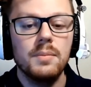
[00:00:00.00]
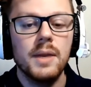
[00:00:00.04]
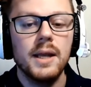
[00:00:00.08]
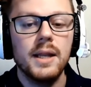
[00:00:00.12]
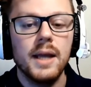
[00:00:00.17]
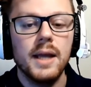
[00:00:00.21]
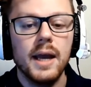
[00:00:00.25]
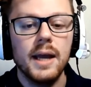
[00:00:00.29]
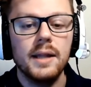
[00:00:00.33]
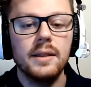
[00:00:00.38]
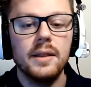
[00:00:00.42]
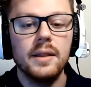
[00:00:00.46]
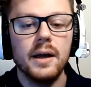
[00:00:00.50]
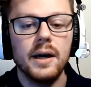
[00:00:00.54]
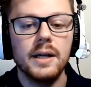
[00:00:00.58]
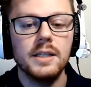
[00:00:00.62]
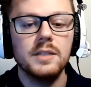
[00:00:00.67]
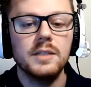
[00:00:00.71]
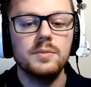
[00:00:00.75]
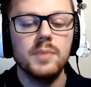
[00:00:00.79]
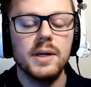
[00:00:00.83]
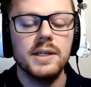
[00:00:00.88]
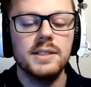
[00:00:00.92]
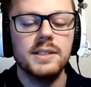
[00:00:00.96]
made
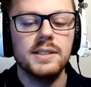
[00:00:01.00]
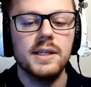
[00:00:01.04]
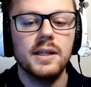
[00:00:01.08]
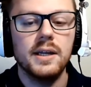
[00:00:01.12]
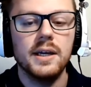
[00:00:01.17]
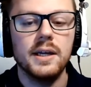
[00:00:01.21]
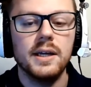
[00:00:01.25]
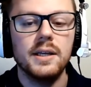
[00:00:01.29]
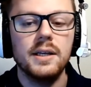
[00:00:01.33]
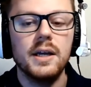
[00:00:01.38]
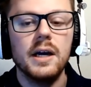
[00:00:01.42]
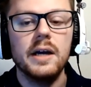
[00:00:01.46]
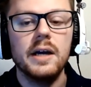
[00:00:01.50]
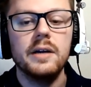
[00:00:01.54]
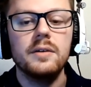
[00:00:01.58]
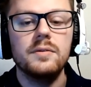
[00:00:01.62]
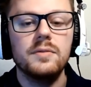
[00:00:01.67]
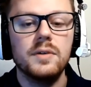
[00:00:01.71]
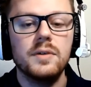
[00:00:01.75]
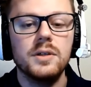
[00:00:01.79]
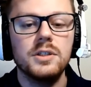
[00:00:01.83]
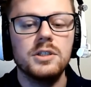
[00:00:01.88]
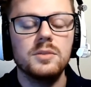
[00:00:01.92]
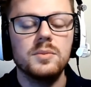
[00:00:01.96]
headlines by selling a
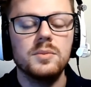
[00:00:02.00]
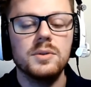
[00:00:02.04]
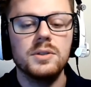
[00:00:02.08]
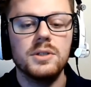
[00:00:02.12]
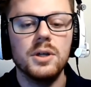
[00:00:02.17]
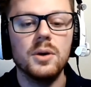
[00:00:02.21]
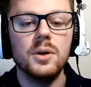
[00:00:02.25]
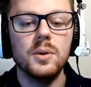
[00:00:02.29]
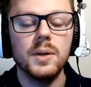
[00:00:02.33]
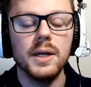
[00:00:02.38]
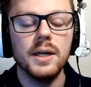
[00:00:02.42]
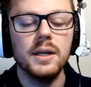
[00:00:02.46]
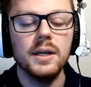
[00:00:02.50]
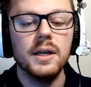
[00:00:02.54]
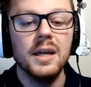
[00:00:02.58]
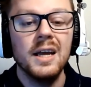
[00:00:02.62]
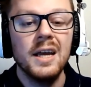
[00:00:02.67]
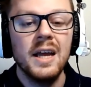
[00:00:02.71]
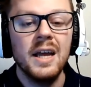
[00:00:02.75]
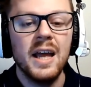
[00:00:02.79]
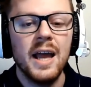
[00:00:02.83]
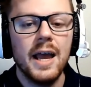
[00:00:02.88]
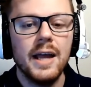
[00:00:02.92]
non-fungible token,